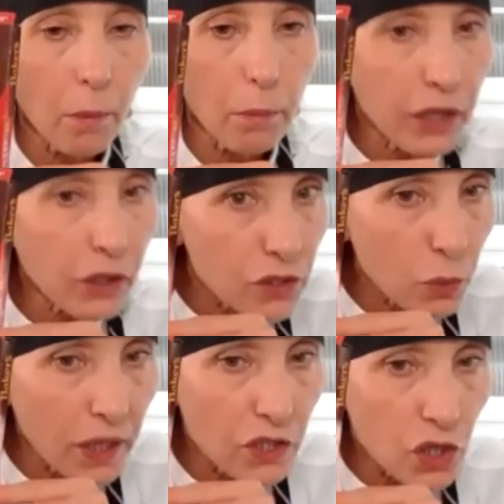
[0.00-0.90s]

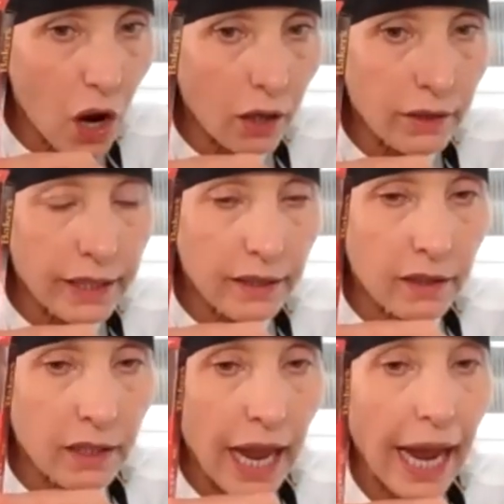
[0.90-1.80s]
bittersweet chocolate,
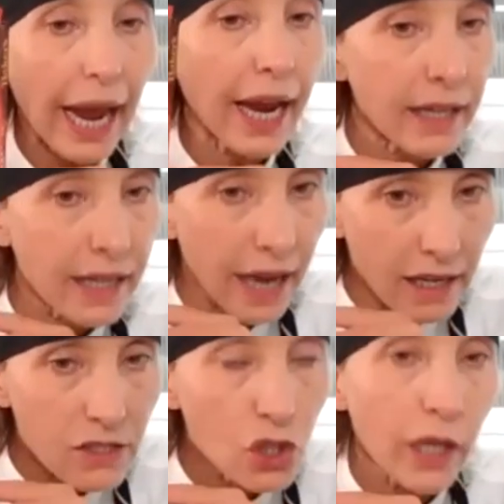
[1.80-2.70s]
and
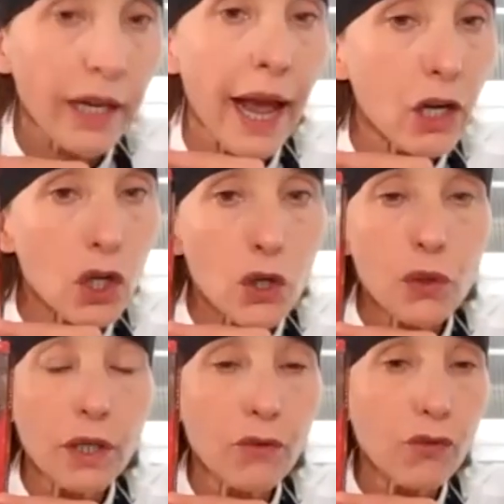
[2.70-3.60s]
yes, Jeanette, you
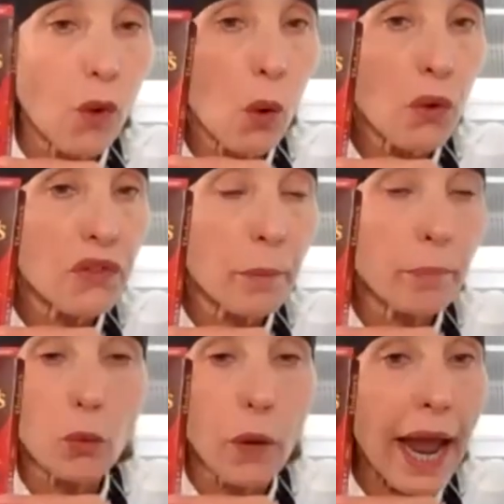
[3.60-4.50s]
can fold the
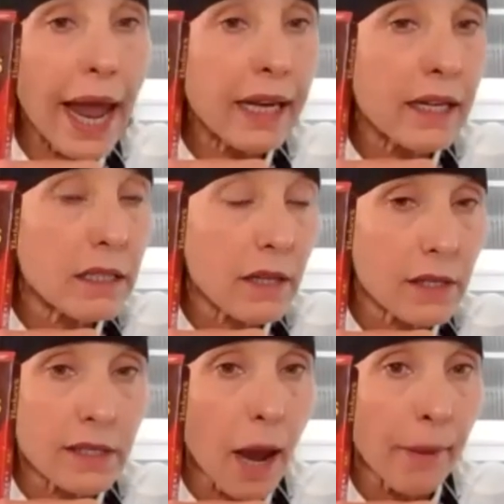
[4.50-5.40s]
meringue into the
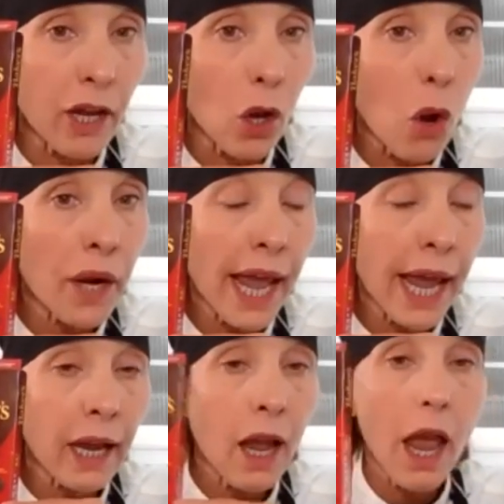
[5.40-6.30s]

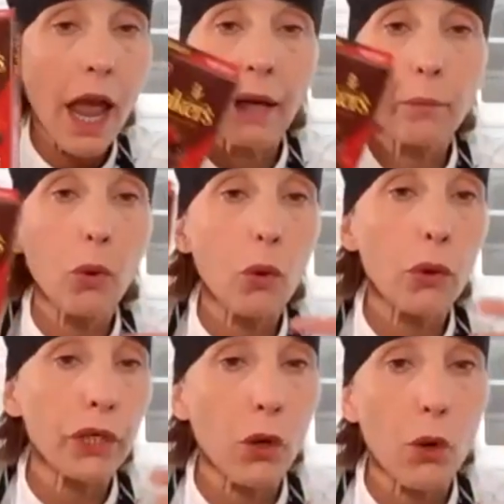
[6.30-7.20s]
zabaglione and
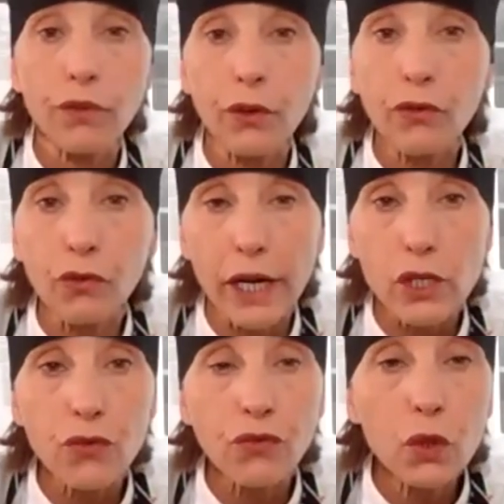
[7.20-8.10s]
pour it over
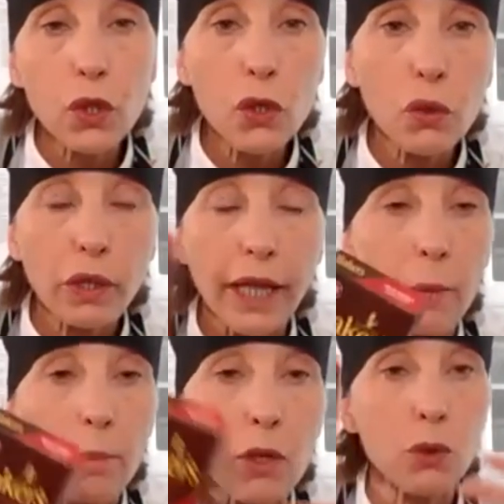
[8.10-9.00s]
fresh fruit,
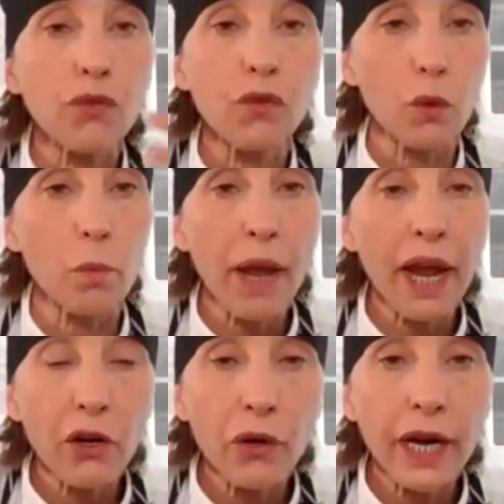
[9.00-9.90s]
like beautiful
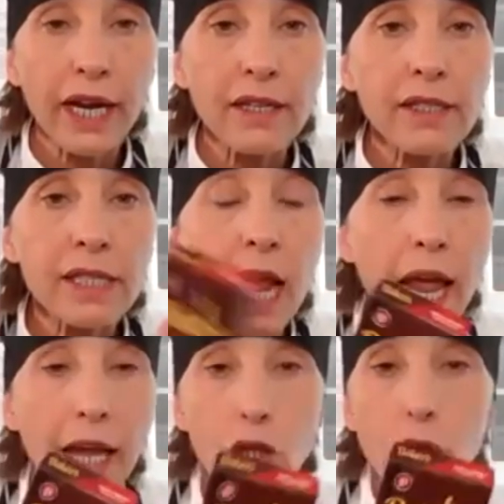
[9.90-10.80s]
berries.
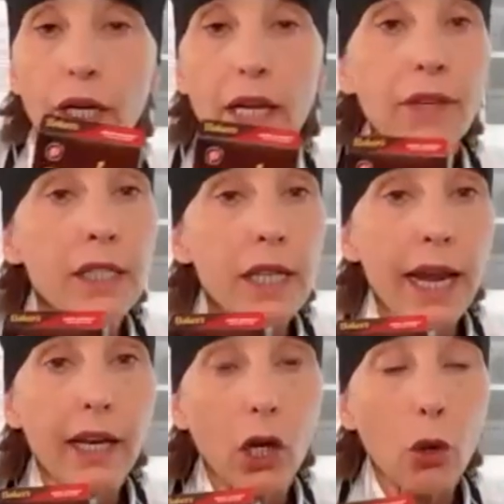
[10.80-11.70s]
You could even
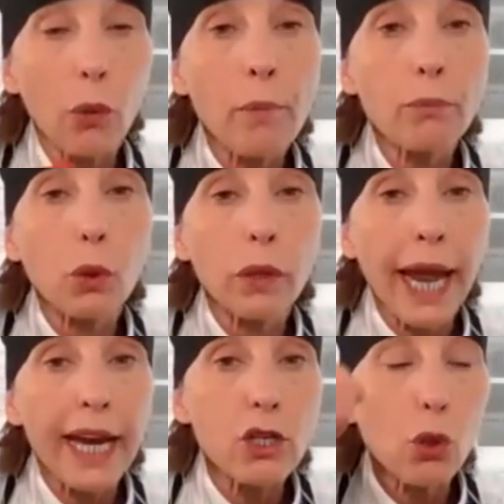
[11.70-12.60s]
take a creme
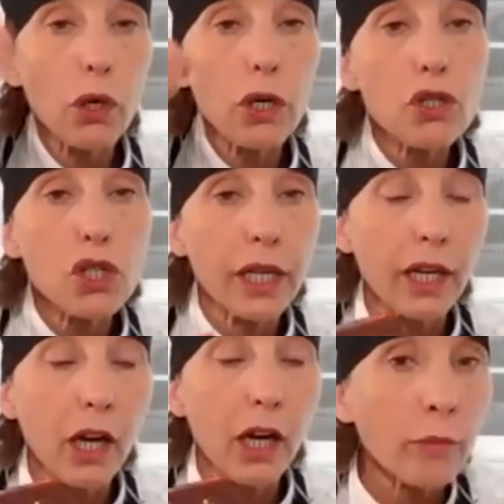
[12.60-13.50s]
brulee torch and
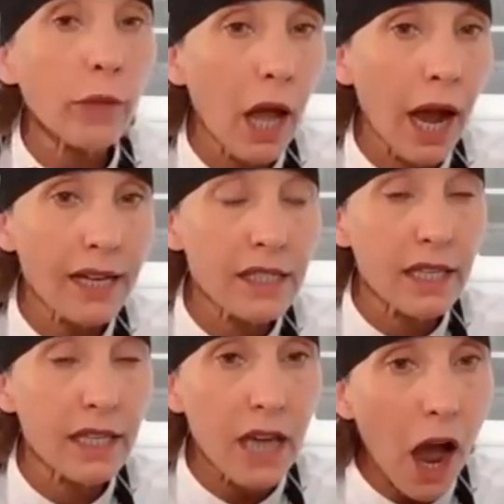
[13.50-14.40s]
caramelize
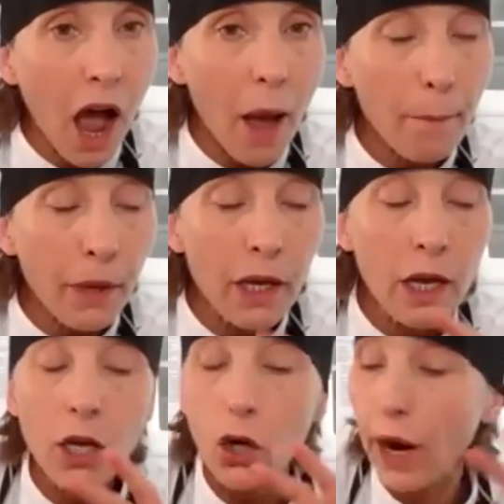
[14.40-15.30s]
the top,
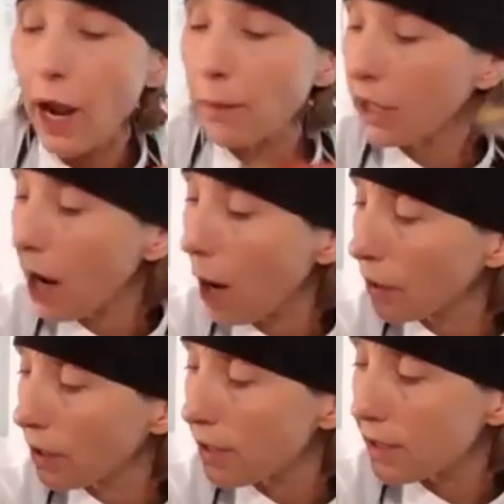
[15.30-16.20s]
grab a
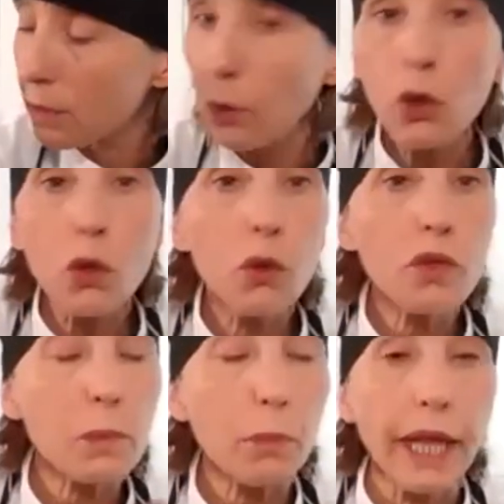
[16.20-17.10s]
couple of
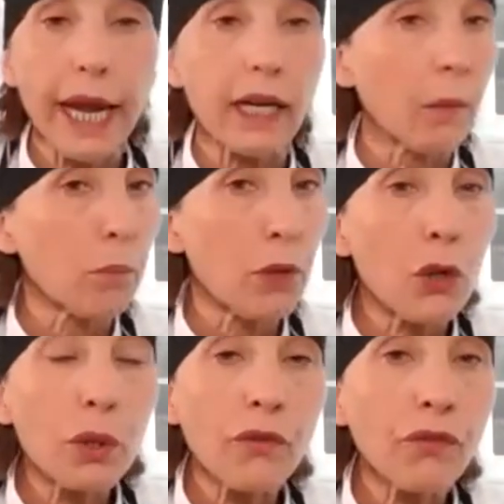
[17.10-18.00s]
spoons, plate it
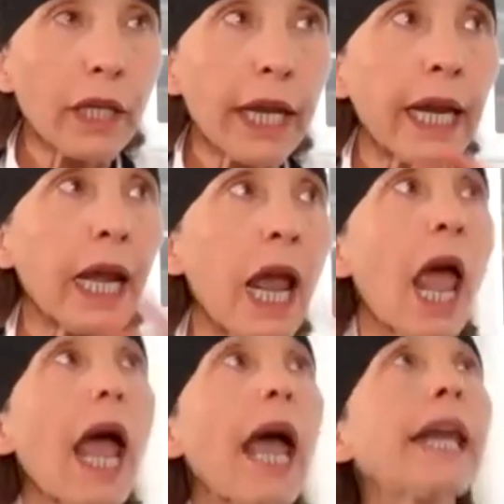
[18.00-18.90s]
beautifully,
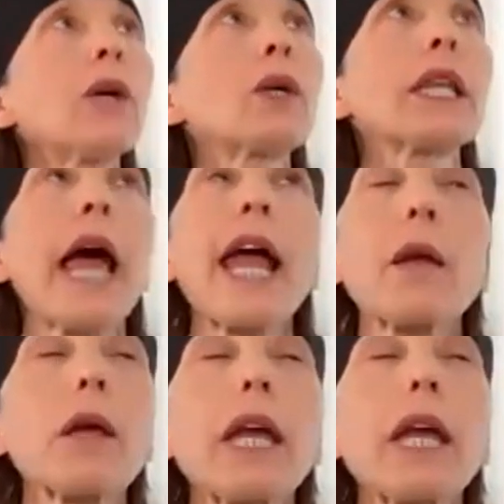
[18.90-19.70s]
and it'd be like